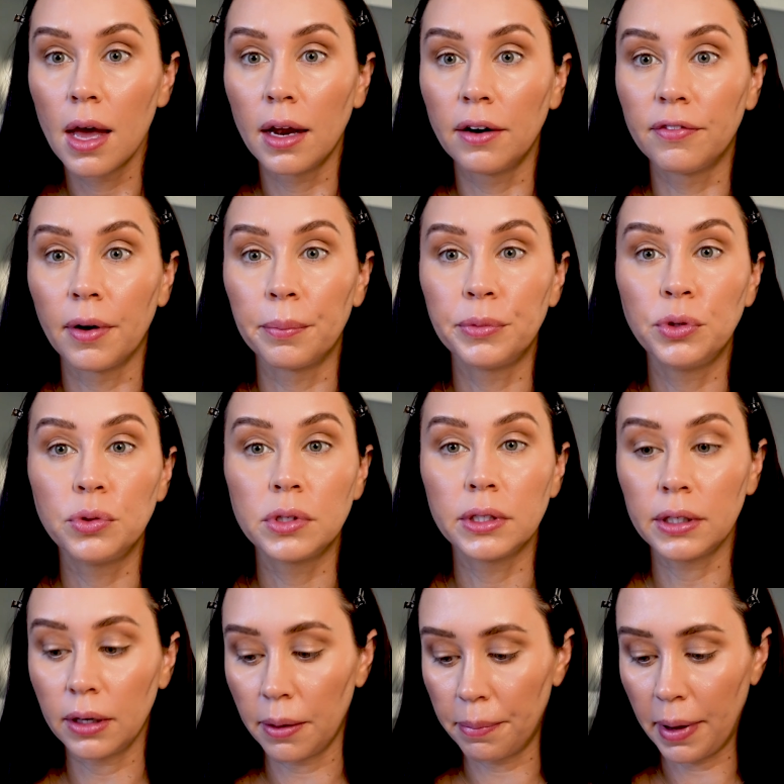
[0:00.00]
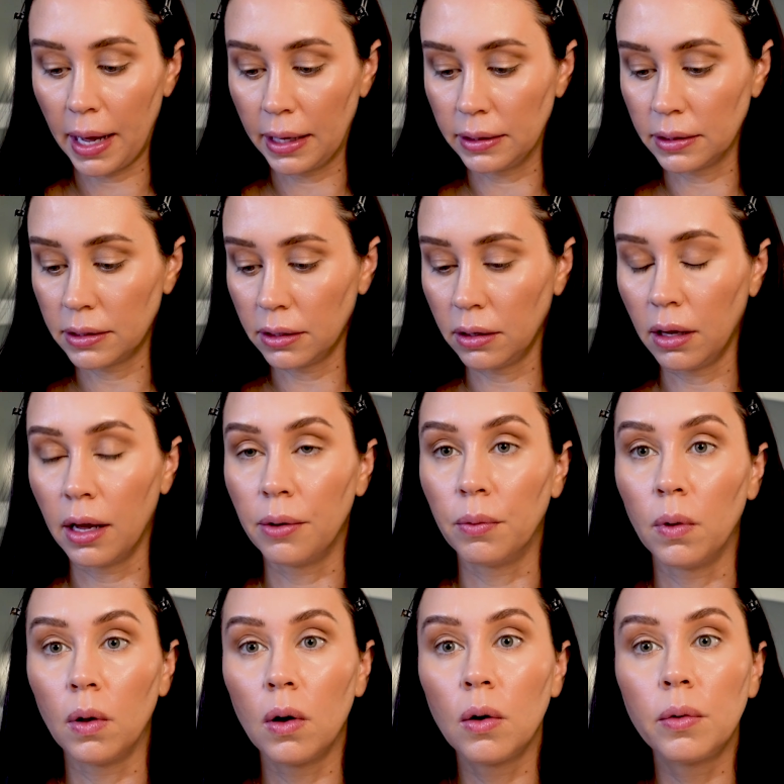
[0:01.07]
If I'm using a pencil, I
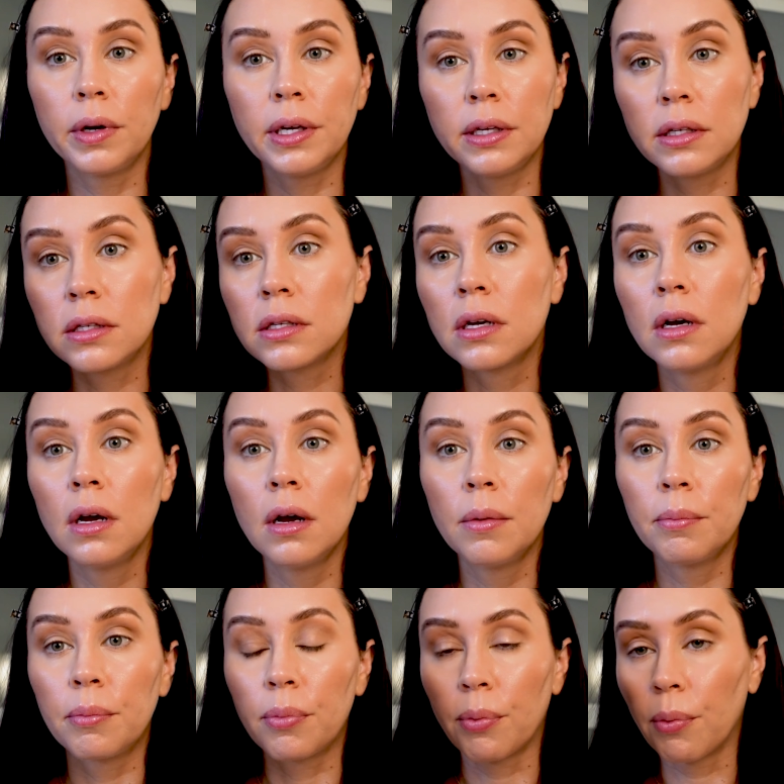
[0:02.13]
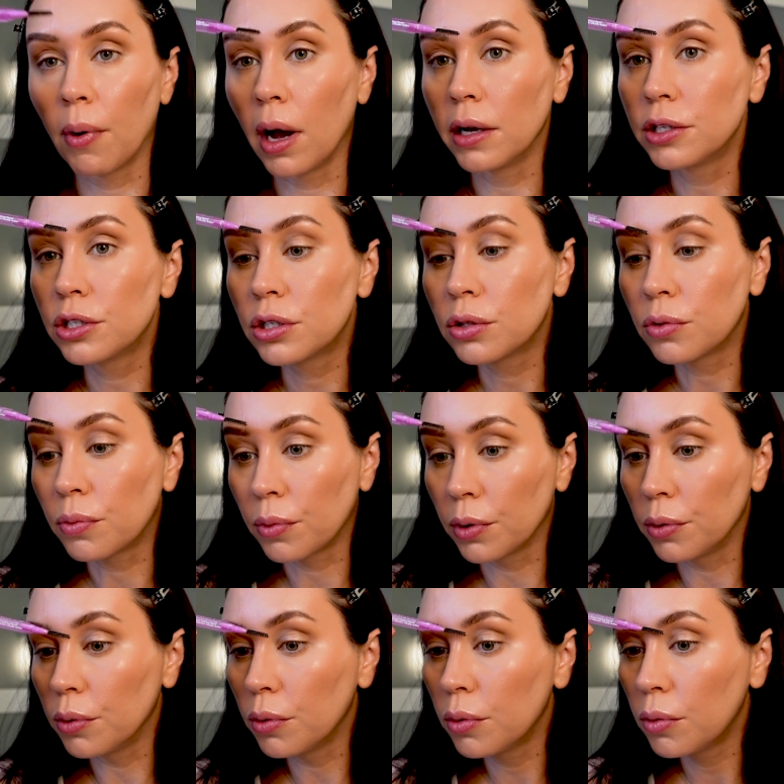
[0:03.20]
will always brush
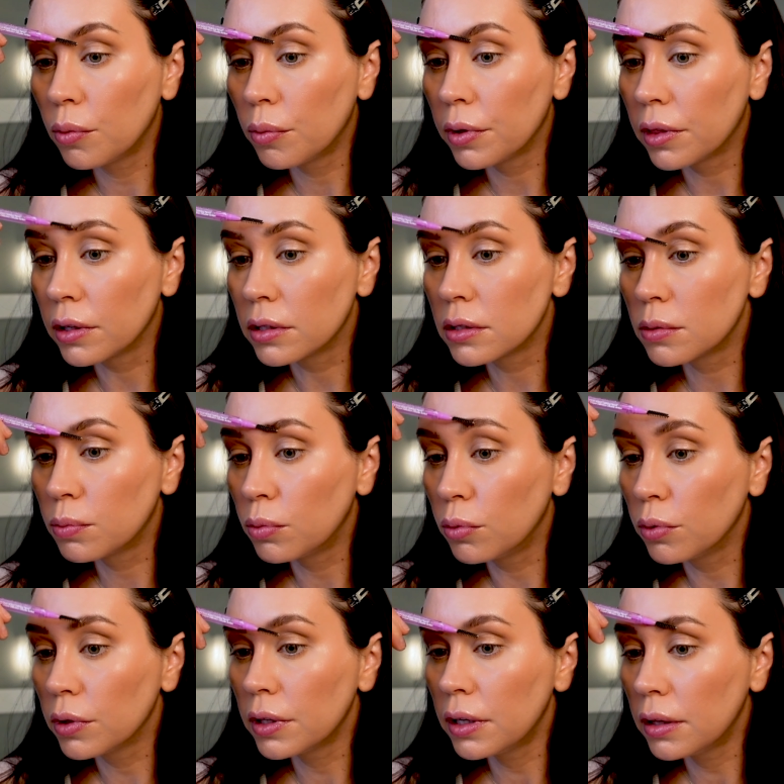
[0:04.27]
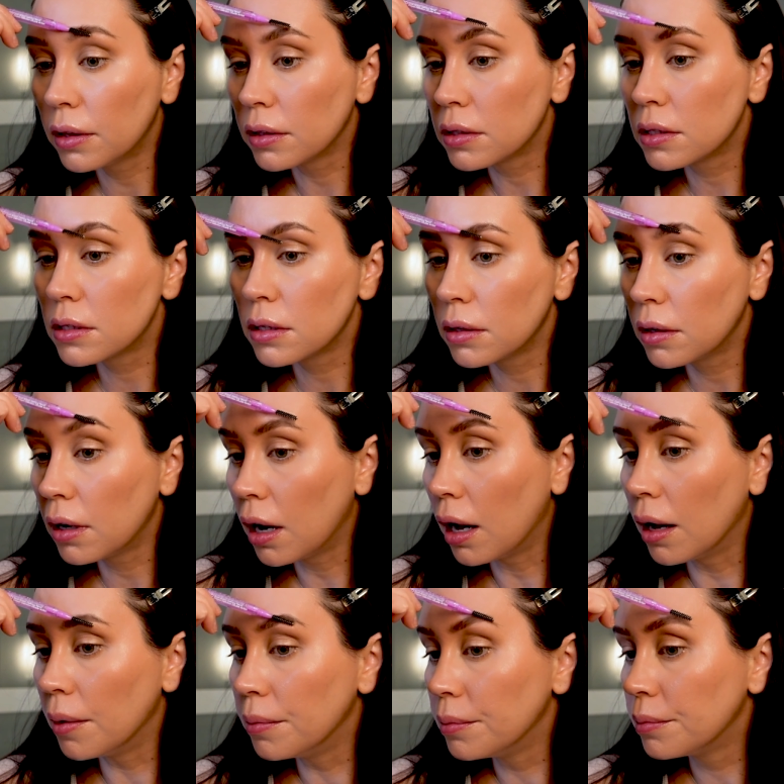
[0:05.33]
through with a spoolie. This
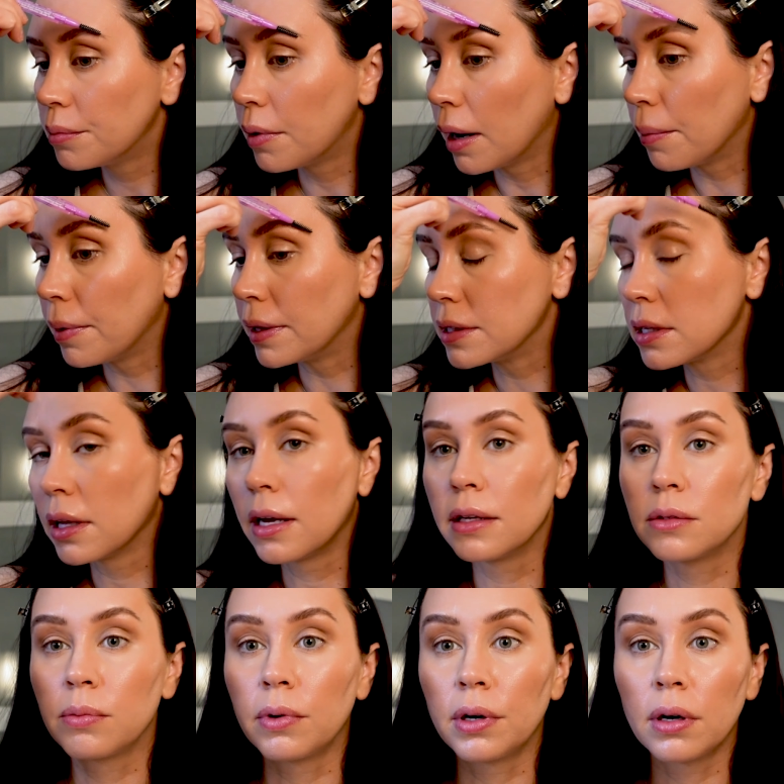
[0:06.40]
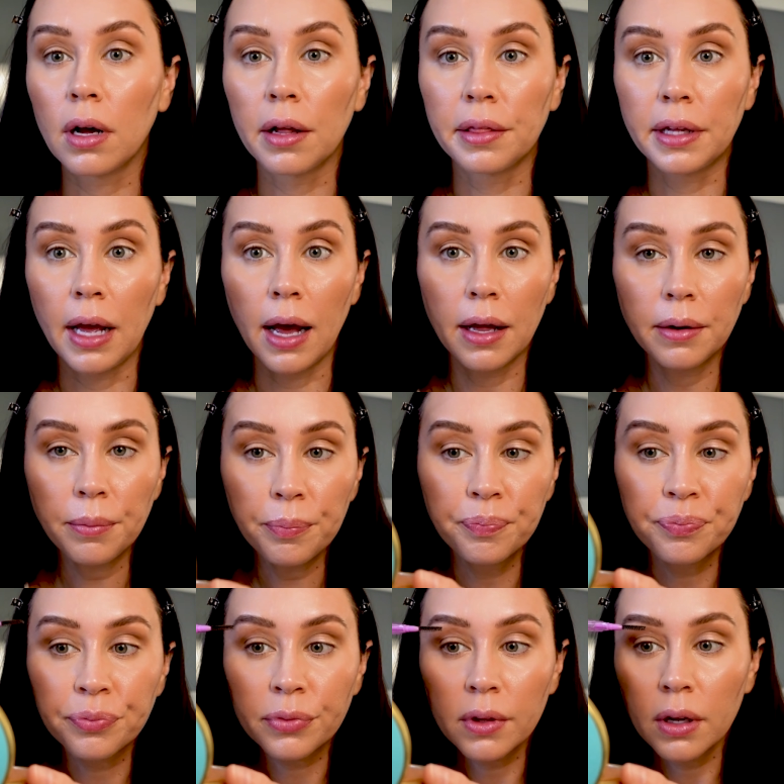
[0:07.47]
brow pencil has one on the end,
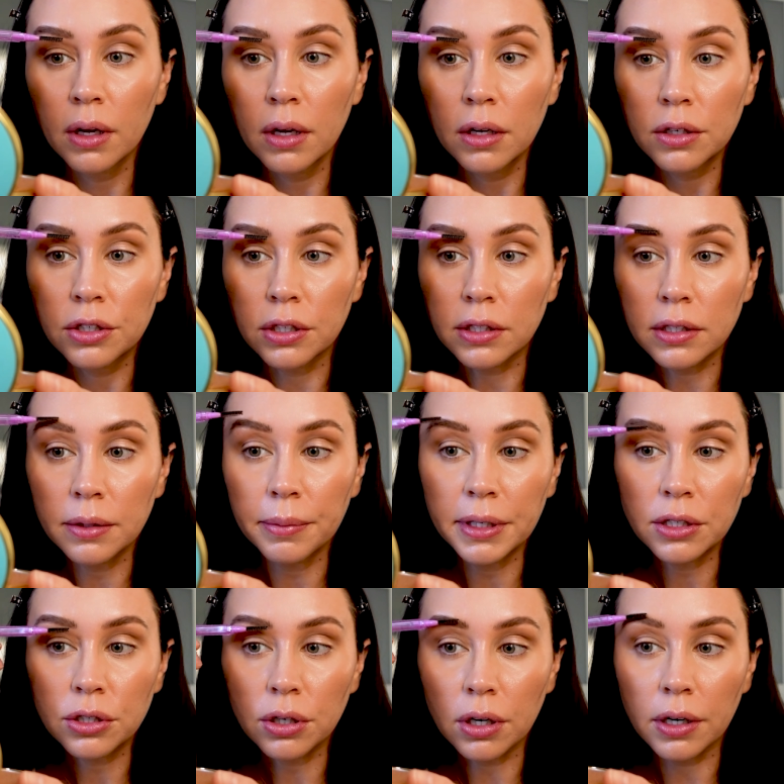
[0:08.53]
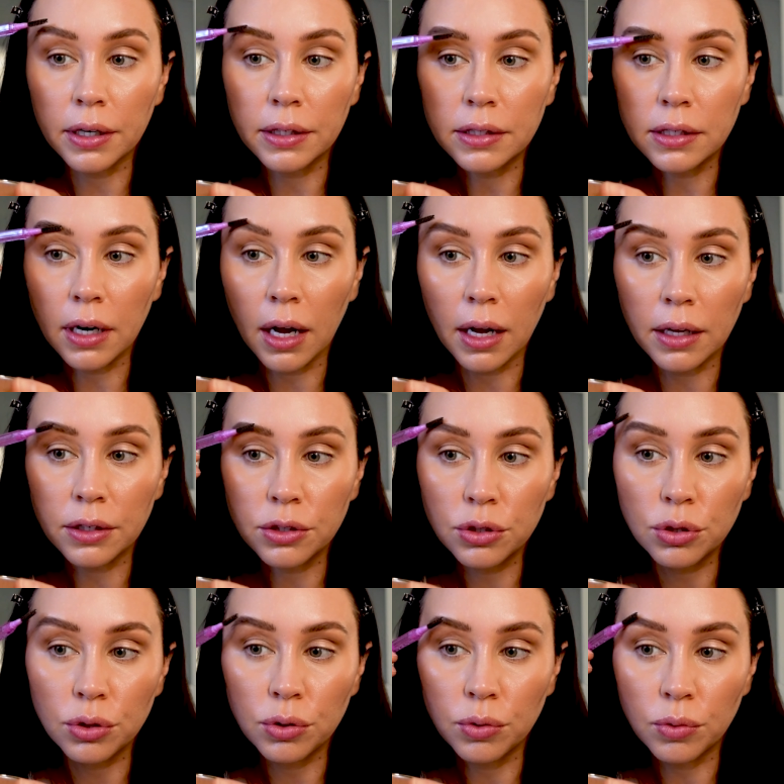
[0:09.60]
just to make sure it's not
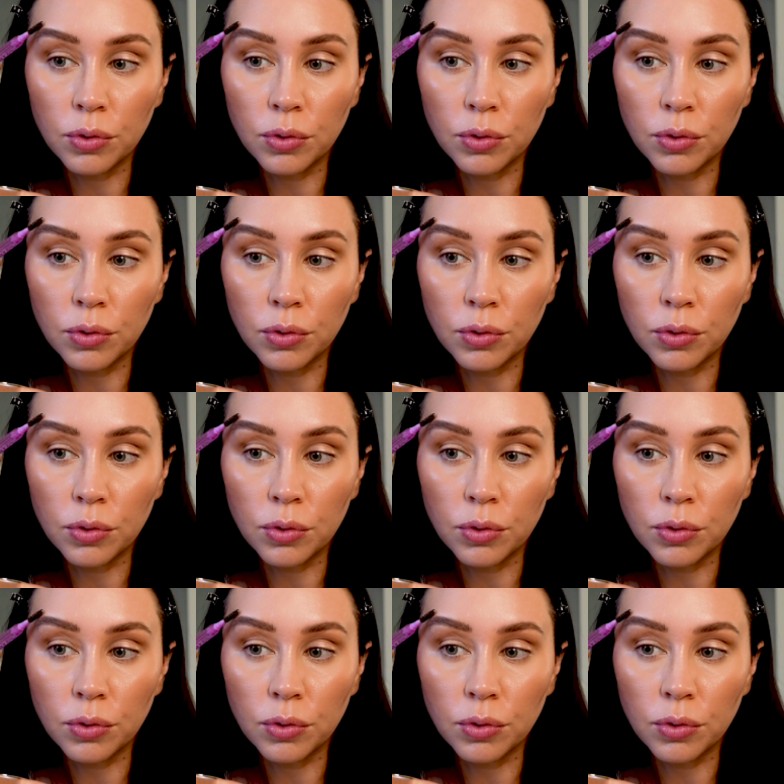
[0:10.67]
too